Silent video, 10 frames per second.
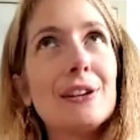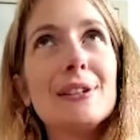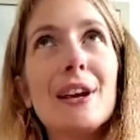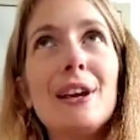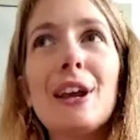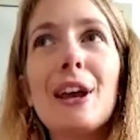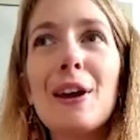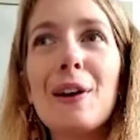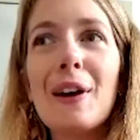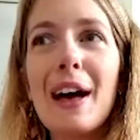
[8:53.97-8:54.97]
So you
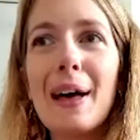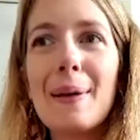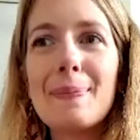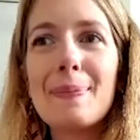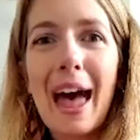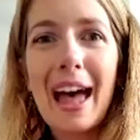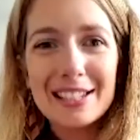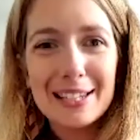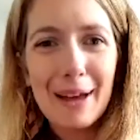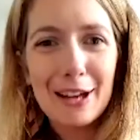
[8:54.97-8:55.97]
know
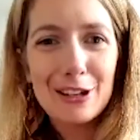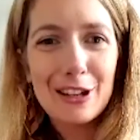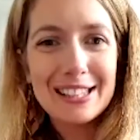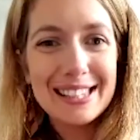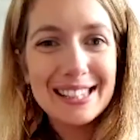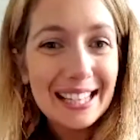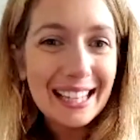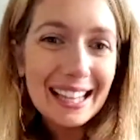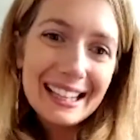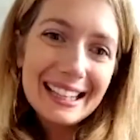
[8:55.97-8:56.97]
Ashley Banjo, the
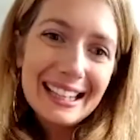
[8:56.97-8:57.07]
singer,